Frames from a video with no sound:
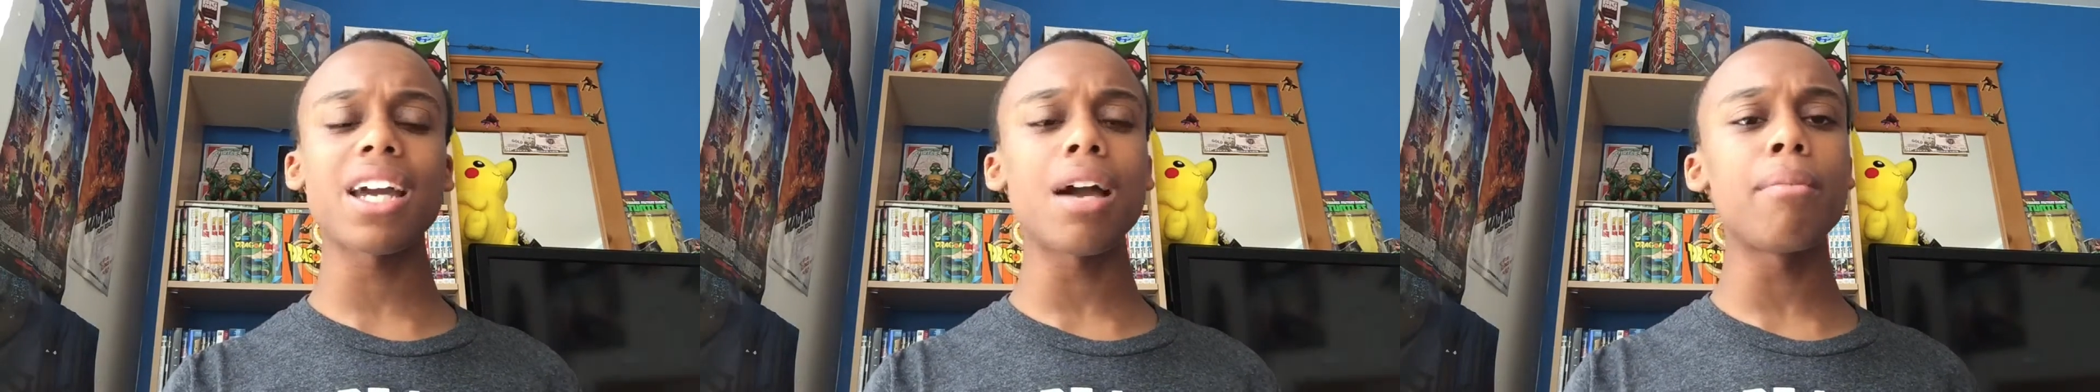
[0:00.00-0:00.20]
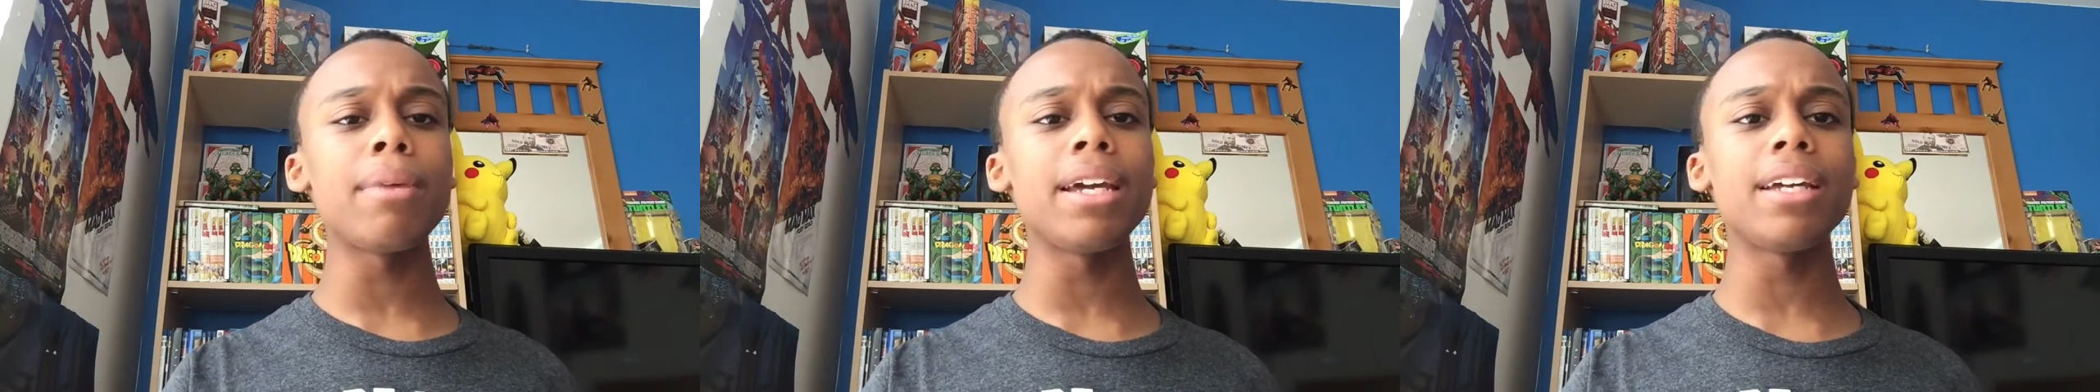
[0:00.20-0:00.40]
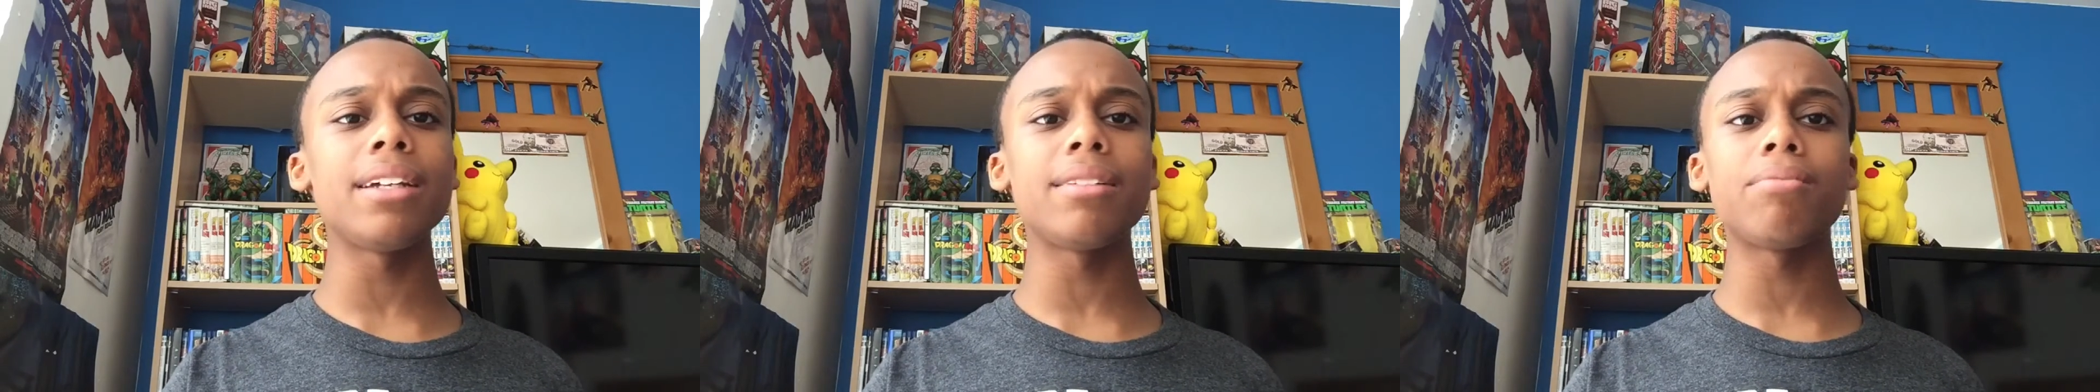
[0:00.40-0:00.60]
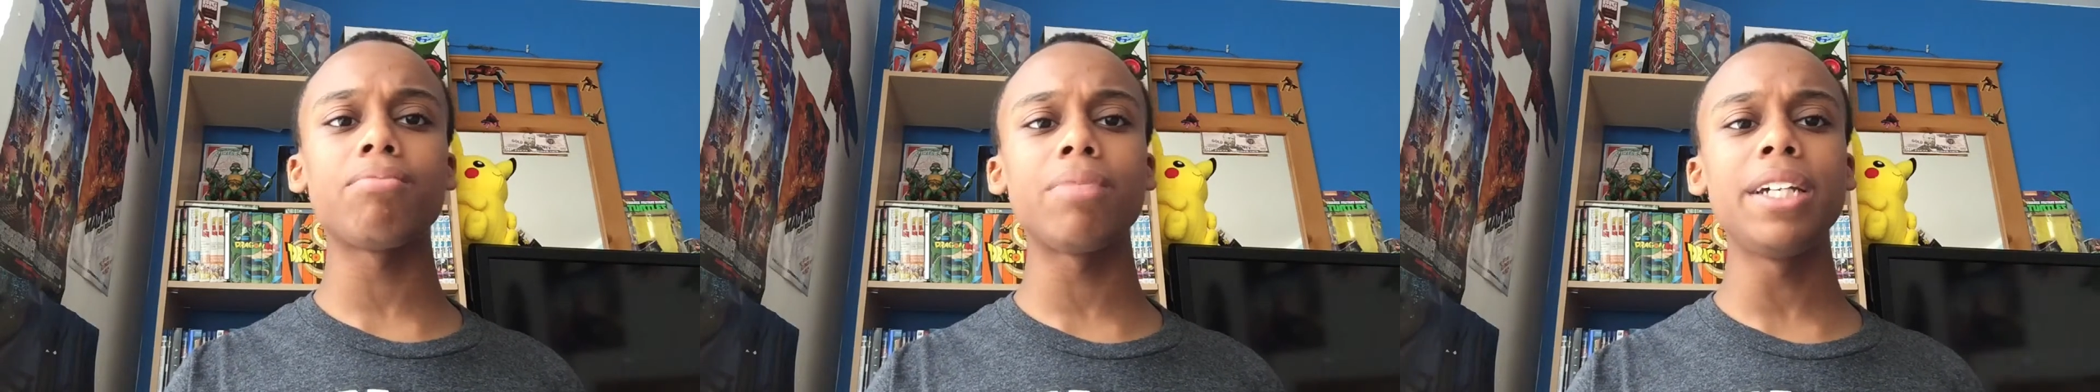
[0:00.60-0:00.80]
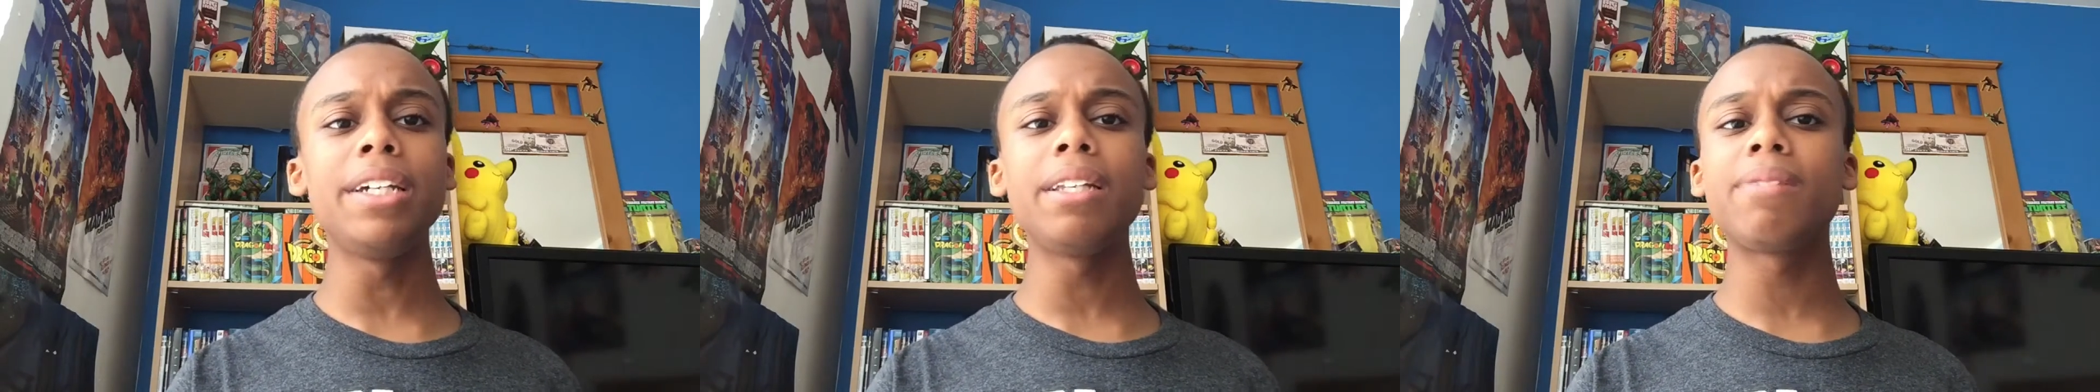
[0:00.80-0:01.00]
I mean,
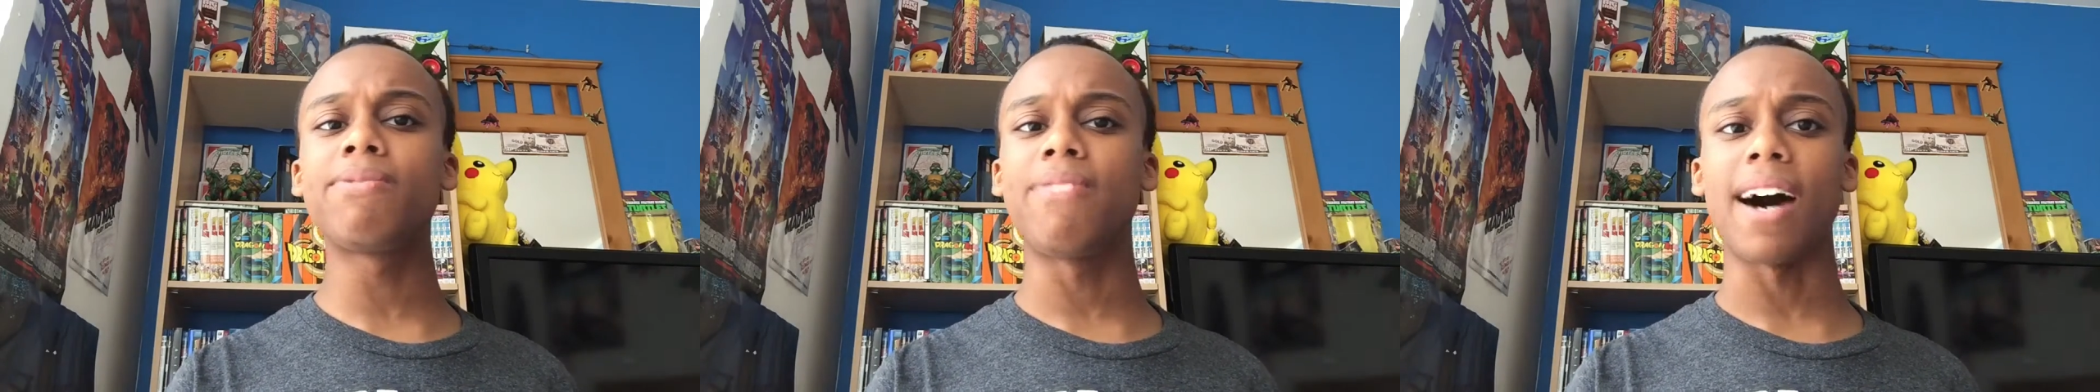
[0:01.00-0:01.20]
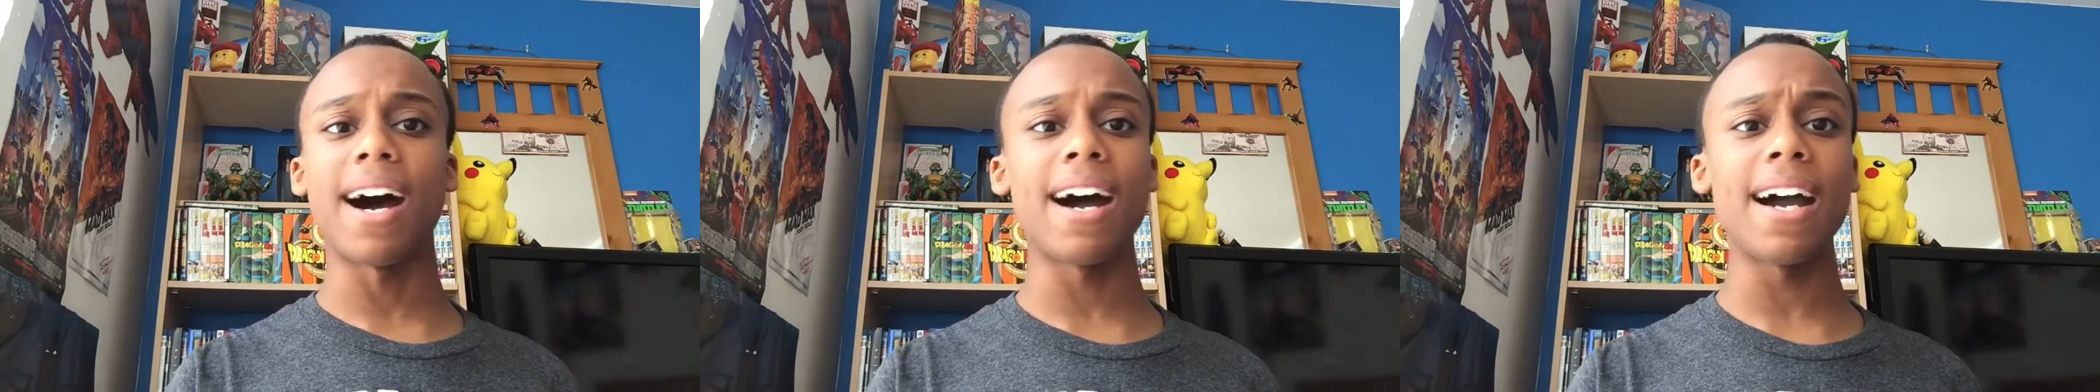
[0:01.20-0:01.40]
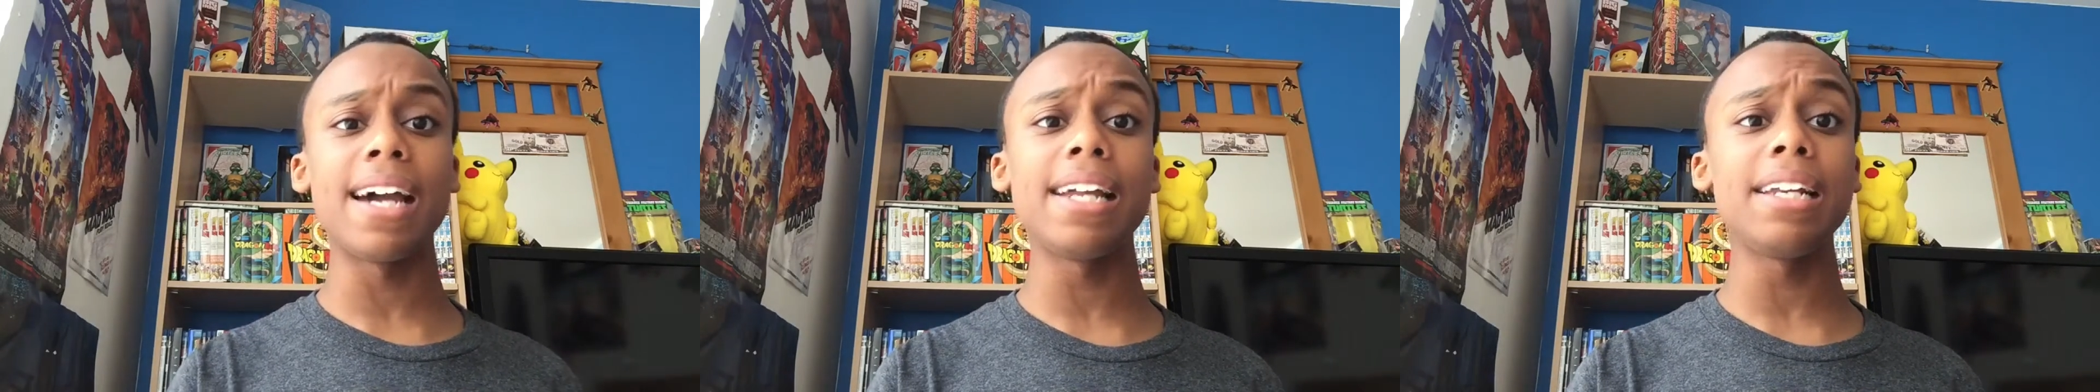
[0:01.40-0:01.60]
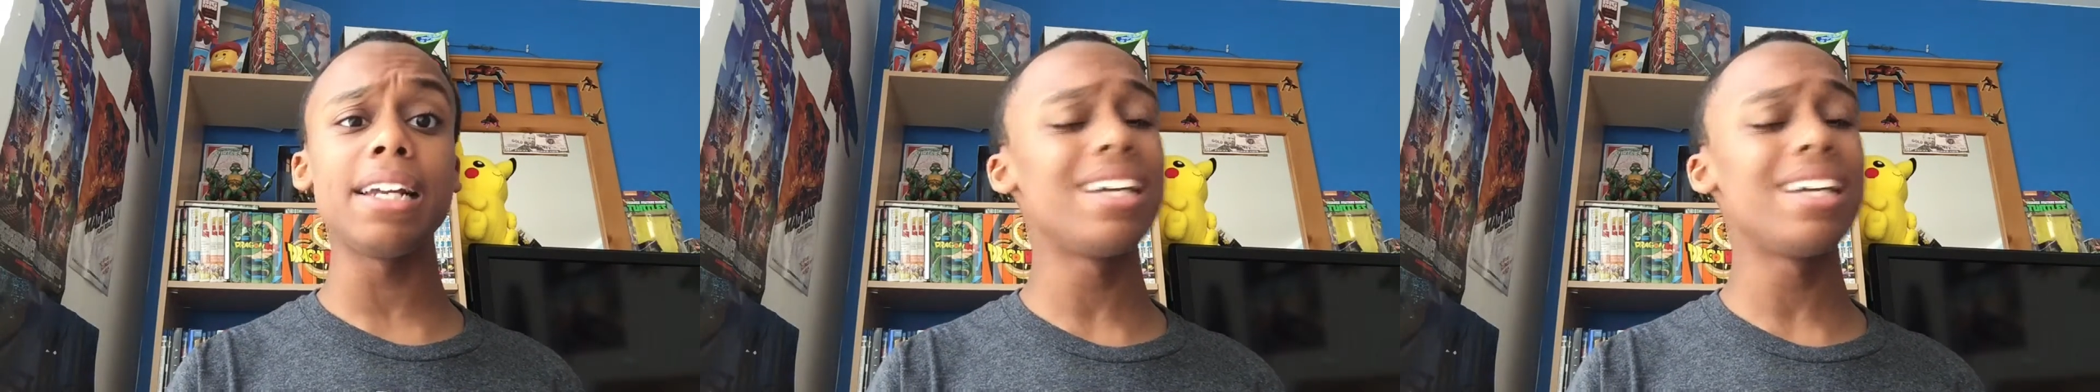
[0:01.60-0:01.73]
he's fine.